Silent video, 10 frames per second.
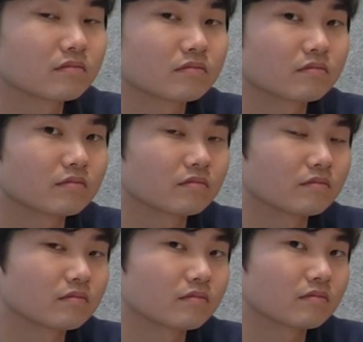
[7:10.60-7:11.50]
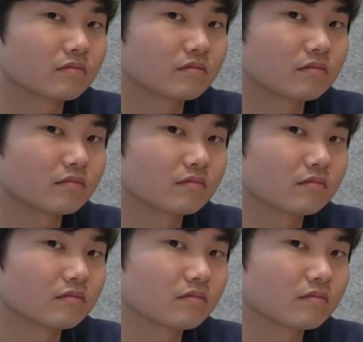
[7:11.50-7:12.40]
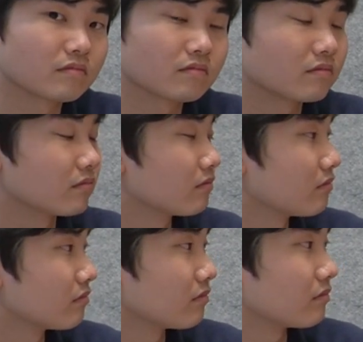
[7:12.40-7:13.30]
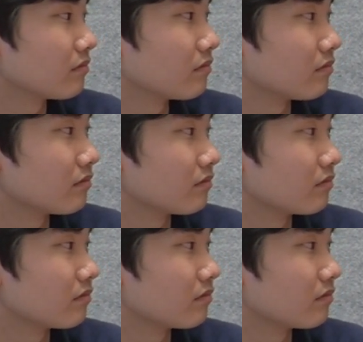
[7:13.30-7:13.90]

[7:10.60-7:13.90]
The person shown says nothing.